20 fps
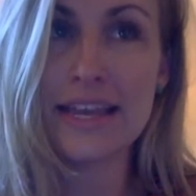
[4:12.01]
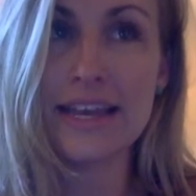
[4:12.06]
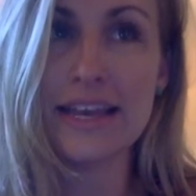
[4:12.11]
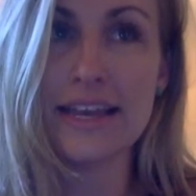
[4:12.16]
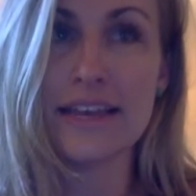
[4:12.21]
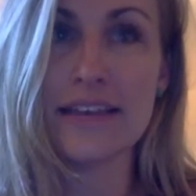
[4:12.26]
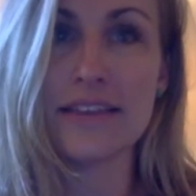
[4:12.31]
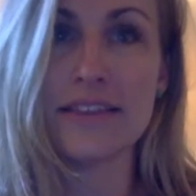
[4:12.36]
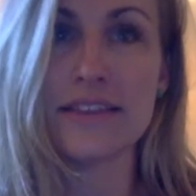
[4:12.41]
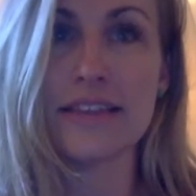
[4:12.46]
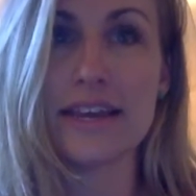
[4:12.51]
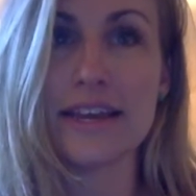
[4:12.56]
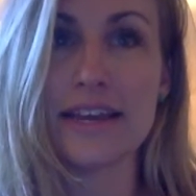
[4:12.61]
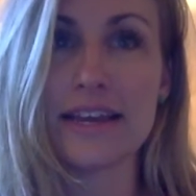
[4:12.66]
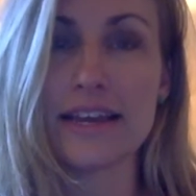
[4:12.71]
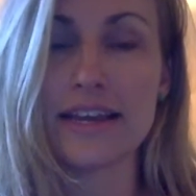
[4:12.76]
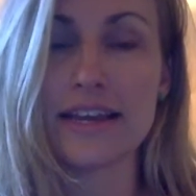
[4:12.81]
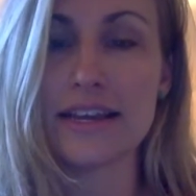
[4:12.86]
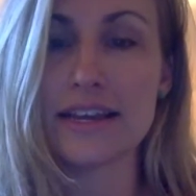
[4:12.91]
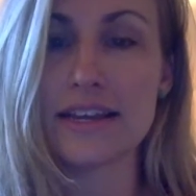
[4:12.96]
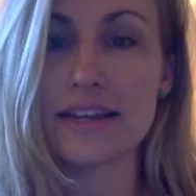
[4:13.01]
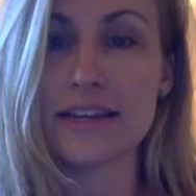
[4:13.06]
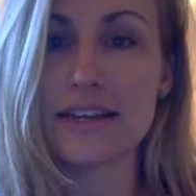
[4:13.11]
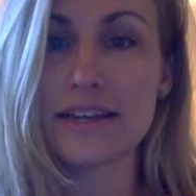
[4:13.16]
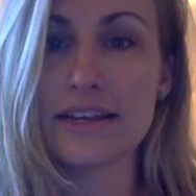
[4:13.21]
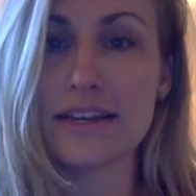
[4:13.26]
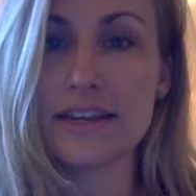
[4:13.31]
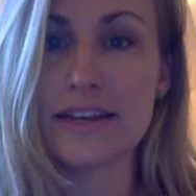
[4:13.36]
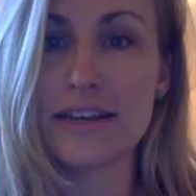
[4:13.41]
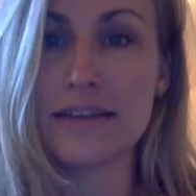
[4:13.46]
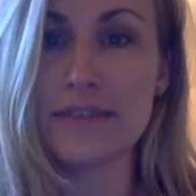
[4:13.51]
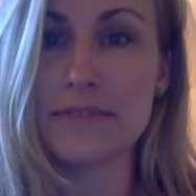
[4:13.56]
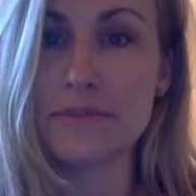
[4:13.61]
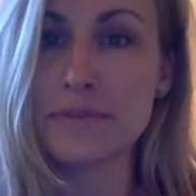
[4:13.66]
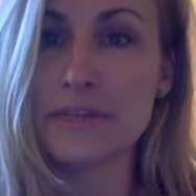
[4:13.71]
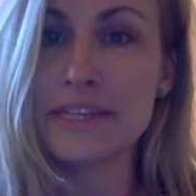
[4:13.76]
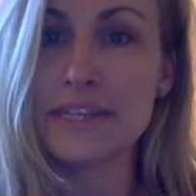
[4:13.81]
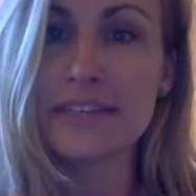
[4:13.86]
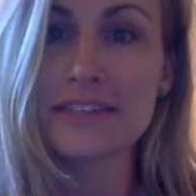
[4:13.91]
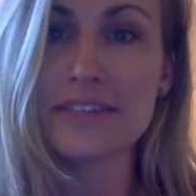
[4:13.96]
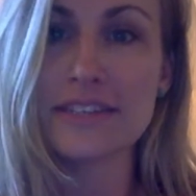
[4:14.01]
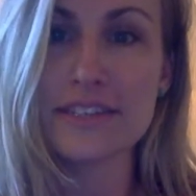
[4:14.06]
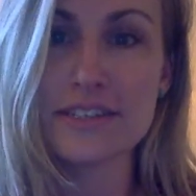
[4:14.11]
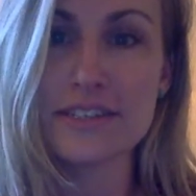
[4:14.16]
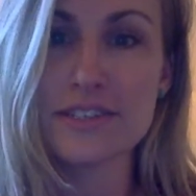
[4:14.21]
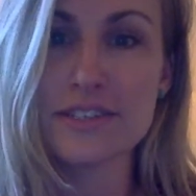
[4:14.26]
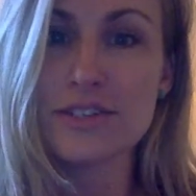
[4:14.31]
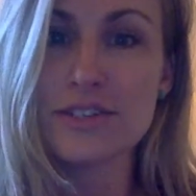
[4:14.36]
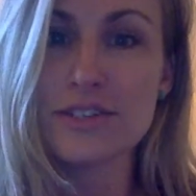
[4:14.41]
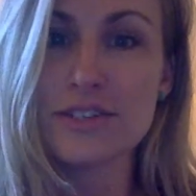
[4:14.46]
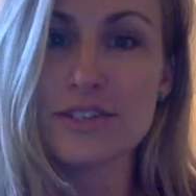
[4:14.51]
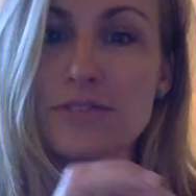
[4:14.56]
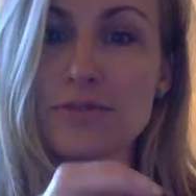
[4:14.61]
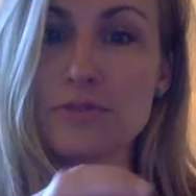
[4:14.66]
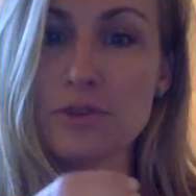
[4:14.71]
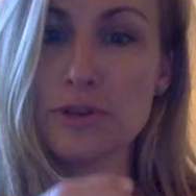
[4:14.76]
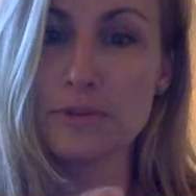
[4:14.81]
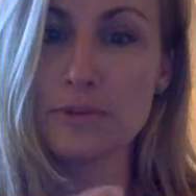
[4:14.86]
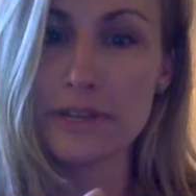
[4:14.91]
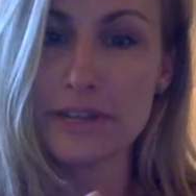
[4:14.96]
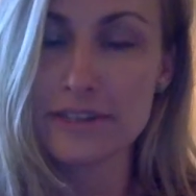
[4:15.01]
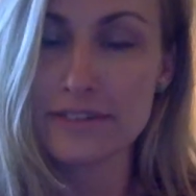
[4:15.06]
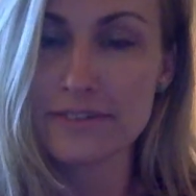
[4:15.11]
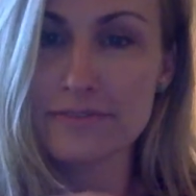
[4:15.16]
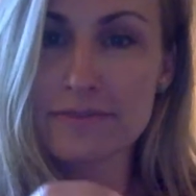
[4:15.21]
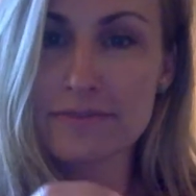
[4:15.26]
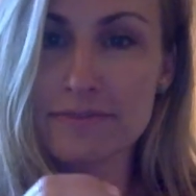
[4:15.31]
and they immediately started forming